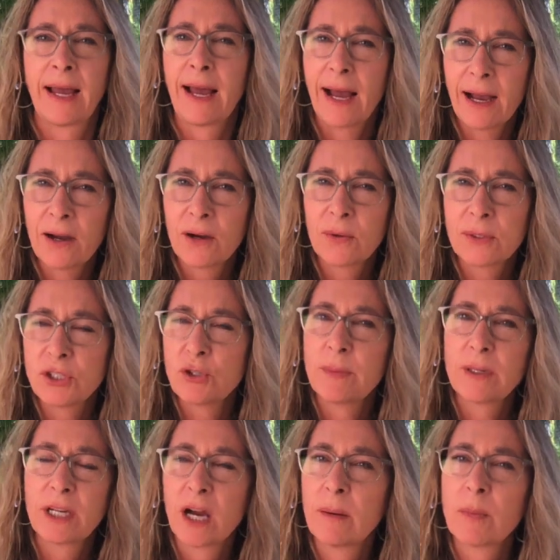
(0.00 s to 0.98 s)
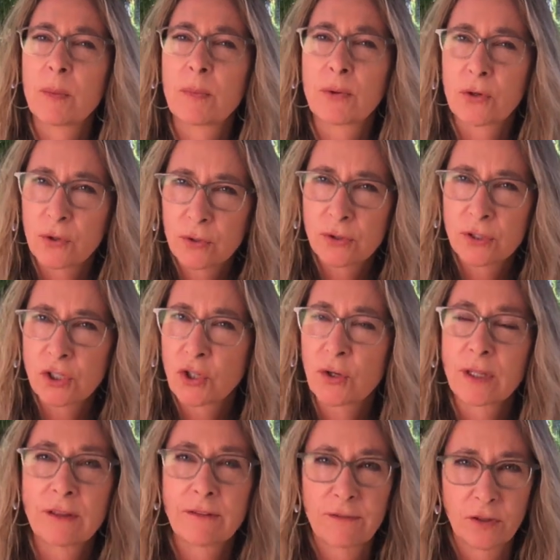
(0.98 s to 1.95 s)
How do you become a producer
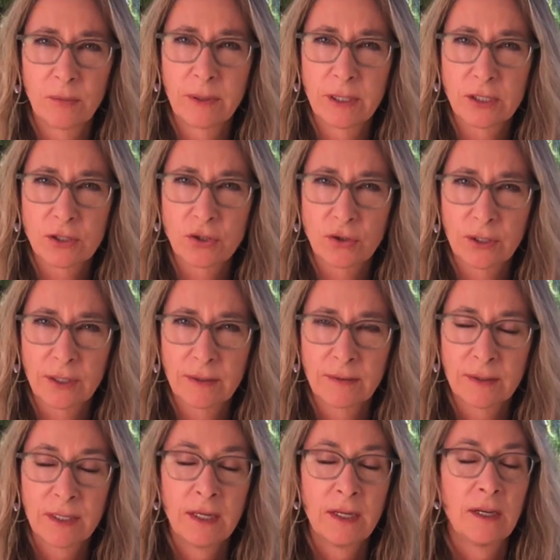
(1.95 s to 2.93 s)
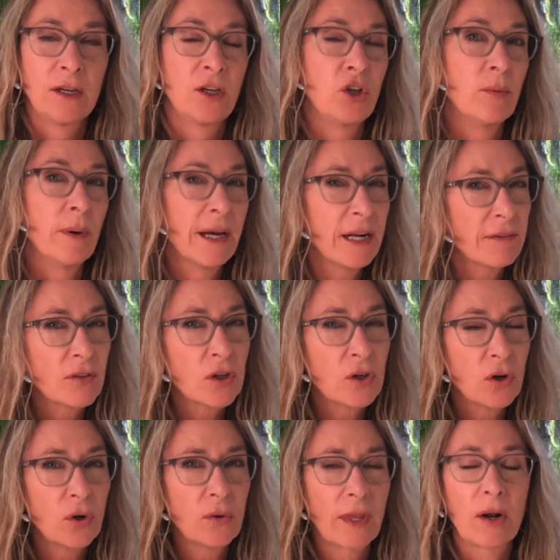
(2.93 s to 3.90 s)
in the film industry? You might have the
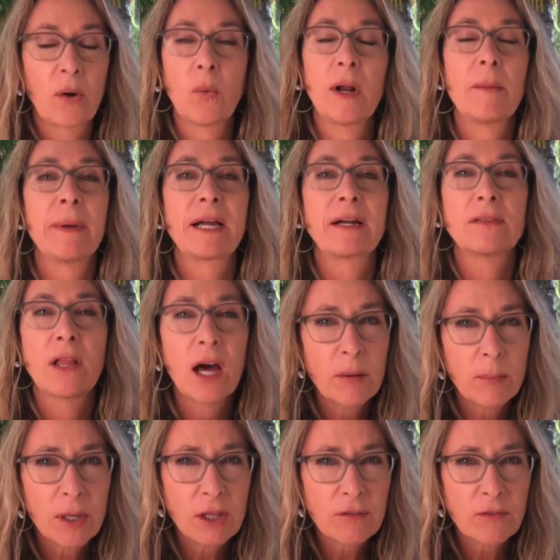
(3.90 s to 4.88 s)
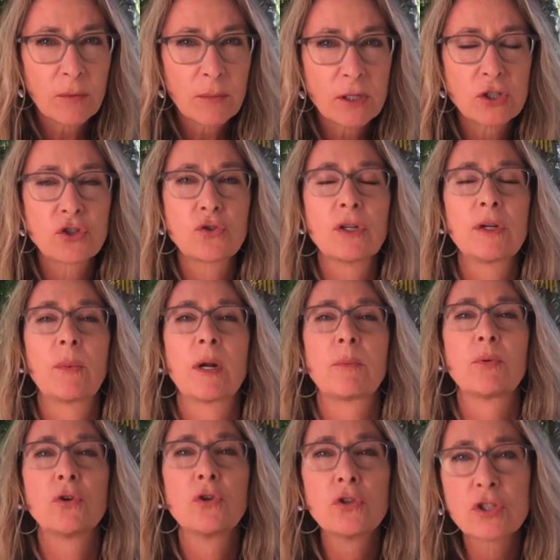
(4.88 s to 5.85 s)
goal that I want to make a lot of money in the film industry, I want to
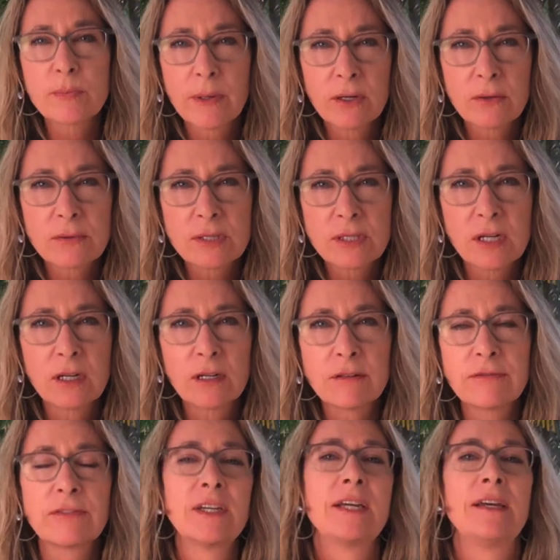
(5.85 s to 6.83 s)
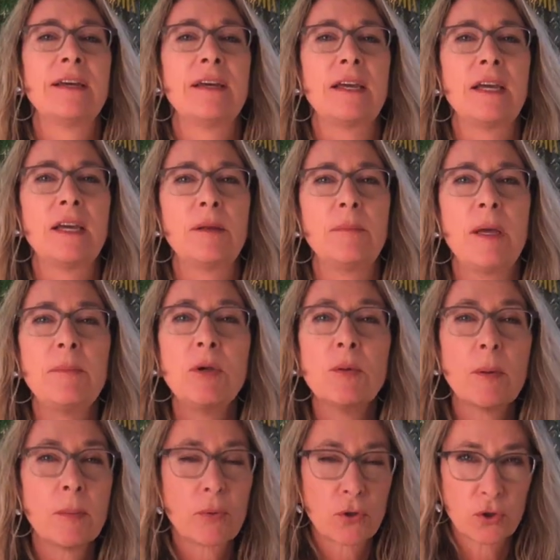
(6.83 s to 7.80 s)
produce my own stuff, and maybe
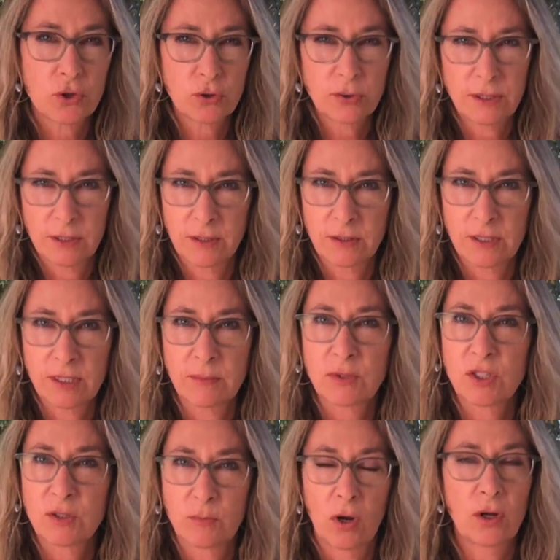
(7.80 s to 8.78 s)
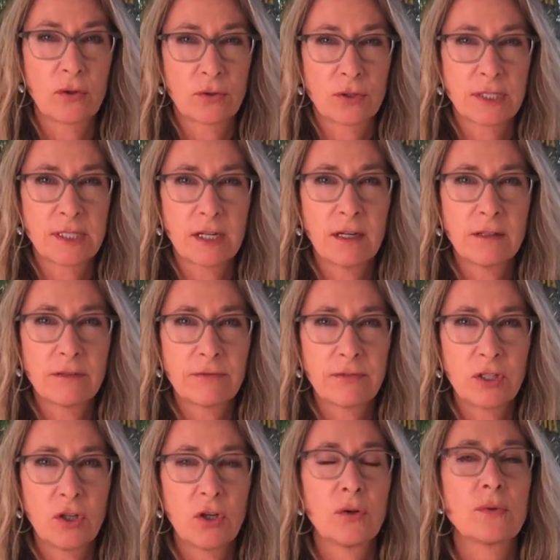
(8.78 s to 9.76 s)
you've been producing some smaller
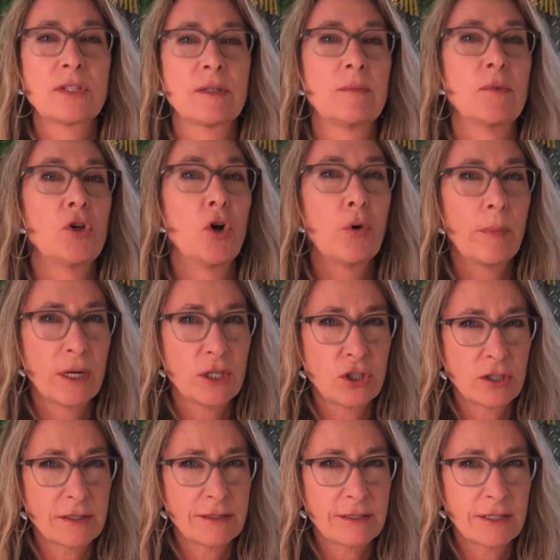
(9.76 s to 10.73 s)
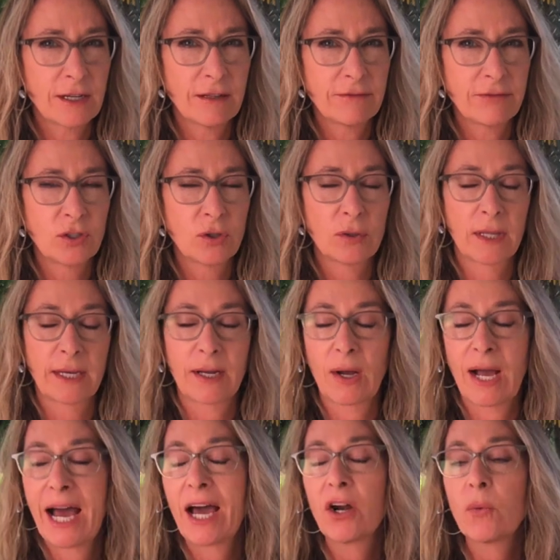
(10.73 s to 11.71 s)
stuff, you know, some no-budget stuff, and you're like,
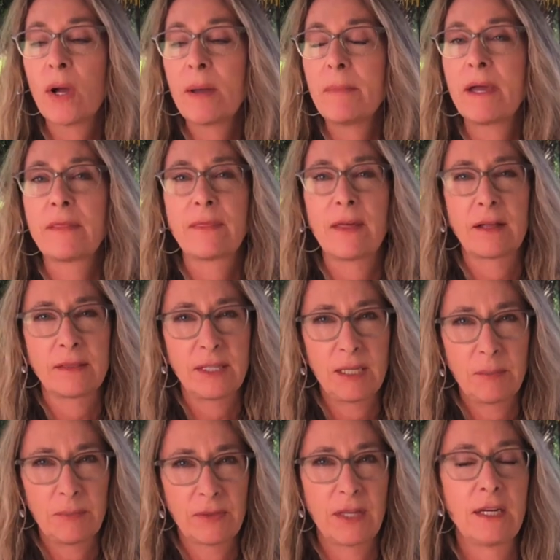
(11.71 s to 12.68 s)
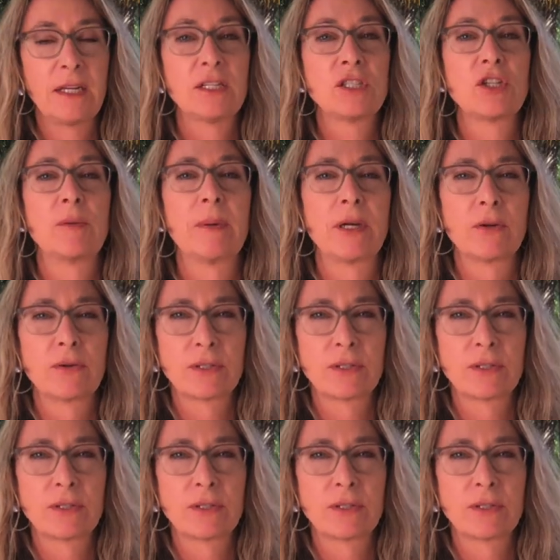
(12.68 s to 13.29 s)
how do I make that leap then into the bigger